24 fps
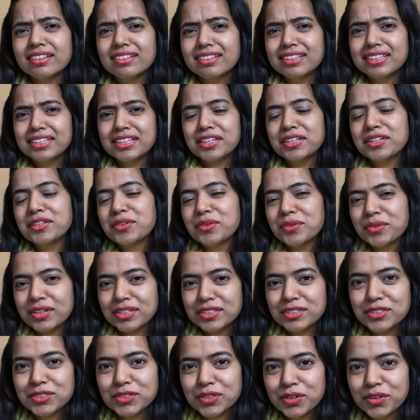early to
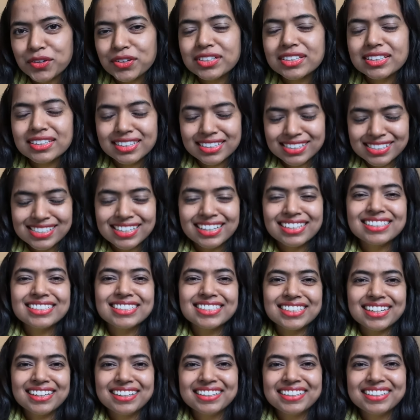enjoy the
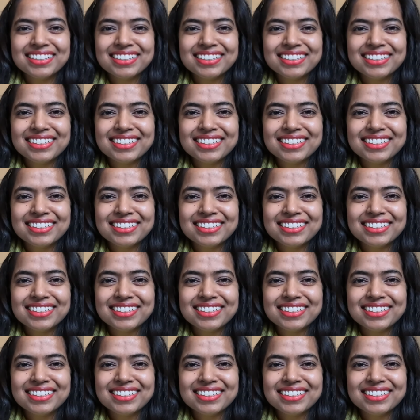sunshine.